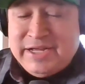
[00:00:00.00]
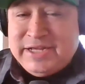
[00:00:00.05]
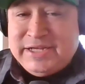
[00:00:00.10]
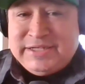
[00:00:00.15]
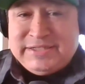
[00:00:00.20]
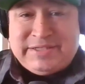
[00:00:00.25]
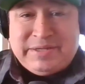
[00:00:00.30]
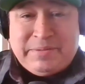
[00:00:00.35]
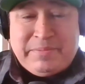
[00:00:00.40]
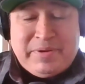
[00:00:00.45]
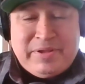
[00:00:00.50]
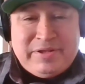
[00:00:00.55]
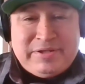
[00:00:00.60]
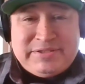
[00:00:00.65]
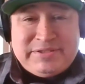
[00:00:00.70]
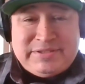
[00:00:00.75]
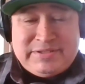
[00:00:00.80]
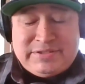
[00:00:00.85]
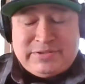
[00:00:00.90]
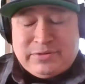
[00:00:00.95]
Some other
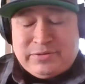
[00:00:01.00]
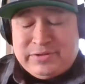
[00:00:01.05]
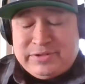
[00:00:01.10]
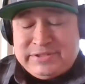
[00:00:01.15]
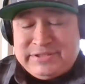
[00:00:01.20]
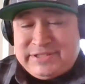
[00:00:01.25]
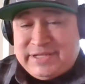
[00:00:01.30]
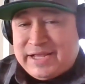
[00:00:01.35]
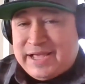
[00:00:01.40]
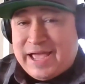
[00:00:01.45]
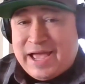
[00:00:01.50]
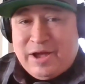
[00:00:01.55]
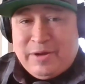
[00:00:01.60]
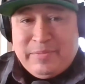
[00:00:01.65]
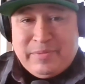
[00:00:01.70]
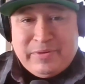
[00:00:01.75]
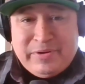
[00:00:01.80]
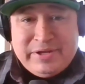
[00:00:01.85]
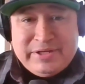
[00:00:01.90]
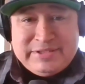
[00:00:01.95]
stores say
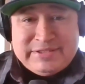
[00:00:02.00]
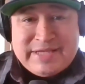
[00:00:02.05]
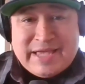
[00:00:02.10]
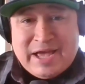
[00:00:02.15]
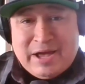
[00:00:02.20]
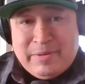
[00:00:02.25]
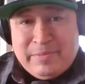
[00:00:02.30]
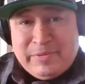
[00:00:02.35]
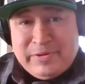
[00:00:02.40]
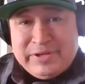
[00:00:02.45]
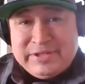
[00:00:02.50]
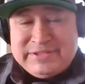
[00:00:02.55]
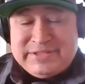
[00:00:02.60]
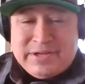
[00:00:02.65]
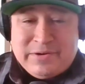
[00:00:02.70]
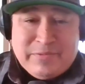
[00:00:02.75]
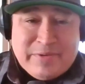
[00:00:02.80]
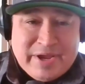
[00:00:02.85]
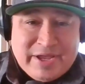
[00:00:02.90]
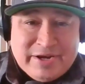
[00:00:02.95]
Cowboys,
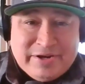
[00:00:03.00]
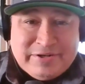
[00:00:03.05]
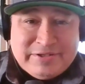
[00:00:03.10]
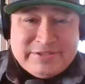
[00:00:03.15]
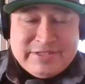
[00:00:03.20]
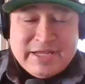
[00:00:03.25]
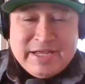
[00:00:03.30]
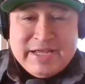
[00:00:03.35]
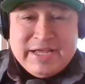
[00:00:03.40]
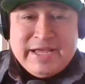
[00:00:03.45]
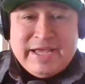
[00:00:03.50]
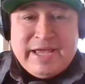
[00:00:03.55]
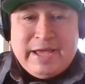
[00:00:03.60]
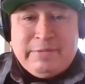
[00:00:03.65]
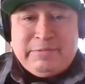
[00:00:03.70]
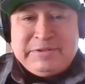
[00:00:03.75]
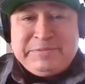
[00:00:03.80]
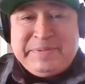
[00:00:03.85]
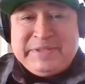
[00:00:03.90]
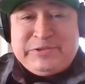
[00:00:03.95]
then Raiders.
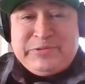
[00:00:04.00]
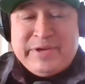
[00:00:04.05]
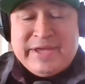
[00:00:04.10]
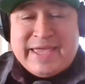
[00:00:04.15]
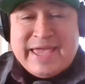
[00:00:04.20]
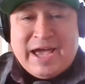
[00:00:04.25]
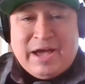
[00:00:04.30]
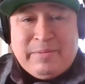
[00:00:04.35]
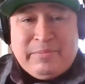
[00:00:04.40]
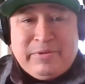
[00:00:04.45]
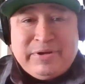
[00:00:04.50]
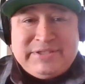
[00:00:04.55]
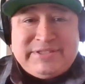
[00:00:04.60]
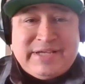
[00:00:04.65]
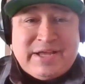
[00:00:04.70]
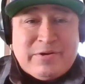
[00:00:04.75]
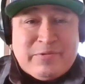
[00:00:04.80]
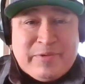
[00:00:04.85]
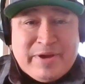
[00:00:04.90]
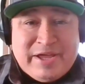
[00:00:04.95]
It was between
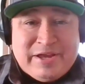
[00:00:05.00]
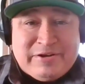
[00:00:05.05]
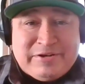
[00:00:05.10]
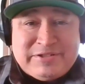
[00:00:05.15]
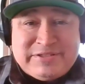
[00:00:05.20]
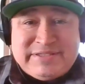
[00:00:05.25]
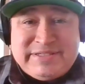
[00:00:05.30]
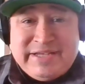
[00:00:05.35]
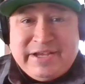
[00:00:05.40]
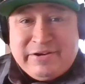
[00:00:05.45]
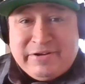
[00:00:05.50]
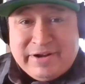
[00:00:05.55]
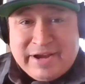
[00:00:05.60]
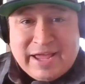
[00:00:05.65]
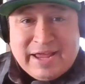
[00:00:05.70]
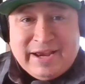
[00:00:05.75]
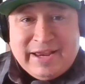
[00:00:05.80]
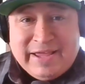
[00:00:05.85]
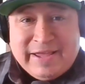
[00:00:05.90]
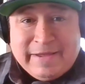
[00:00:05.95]
Cowboys and Raiders here in
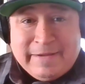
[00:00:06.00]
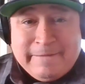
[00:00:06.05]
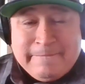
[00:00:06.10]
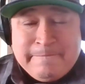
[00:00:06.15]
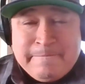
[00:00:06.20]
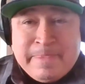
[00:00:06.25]
LA.